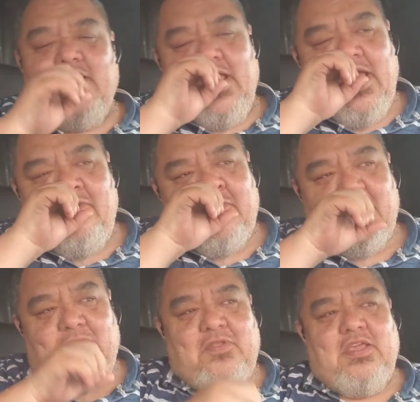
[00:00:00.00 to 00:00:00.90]

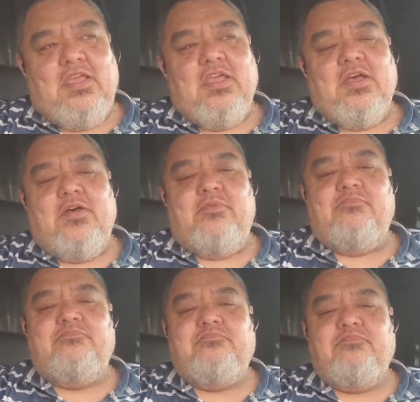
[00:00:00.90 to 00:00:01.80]
after the
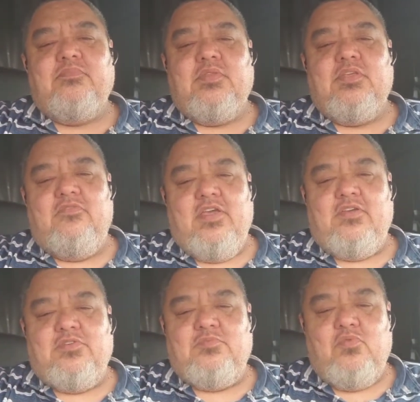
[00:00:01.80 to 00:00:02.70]

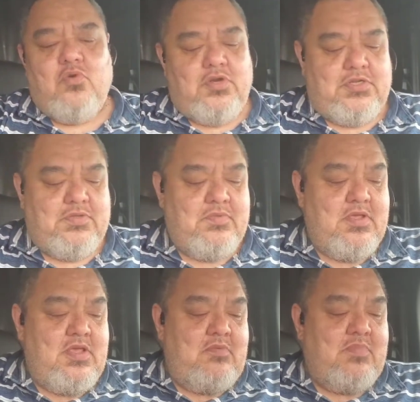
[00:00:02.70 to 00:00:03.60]
Kaweco Sport,
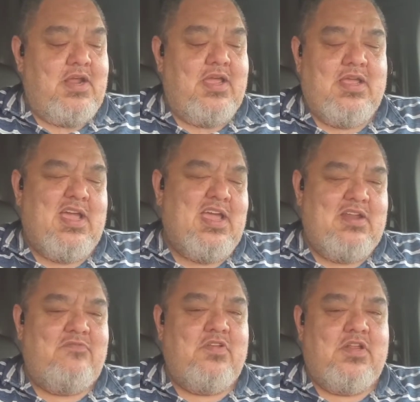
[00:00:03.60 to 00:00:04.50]
but I
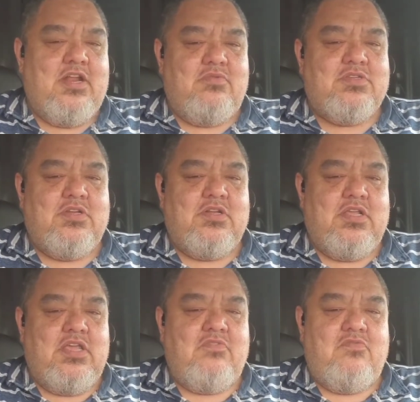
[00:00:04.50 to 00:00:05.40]
had a feeling I was going to
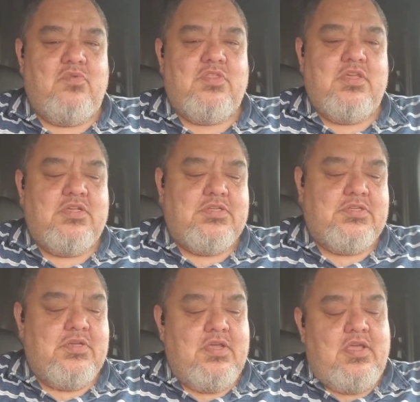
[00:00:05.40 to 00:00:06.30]
leave with
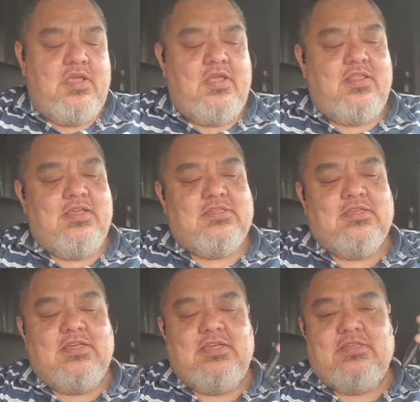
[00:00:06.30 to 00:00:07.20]
this. This
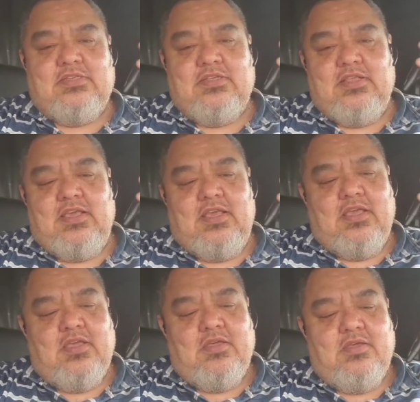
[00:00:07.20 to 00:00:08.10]
is the
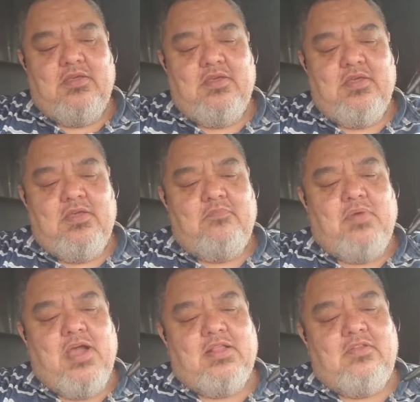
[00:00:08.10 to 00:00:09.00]

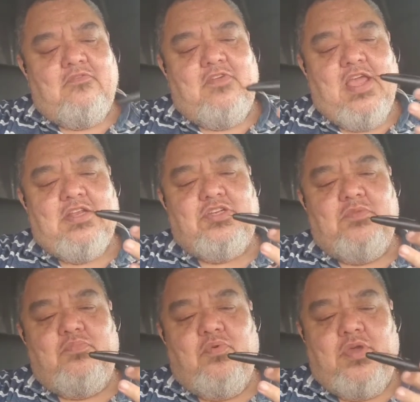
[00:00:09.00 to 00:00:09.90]
Pilot
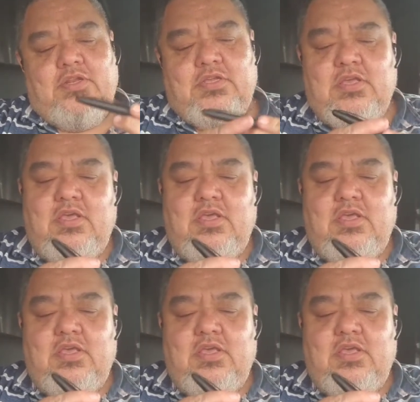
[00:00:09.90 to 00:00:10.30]
Vanishing point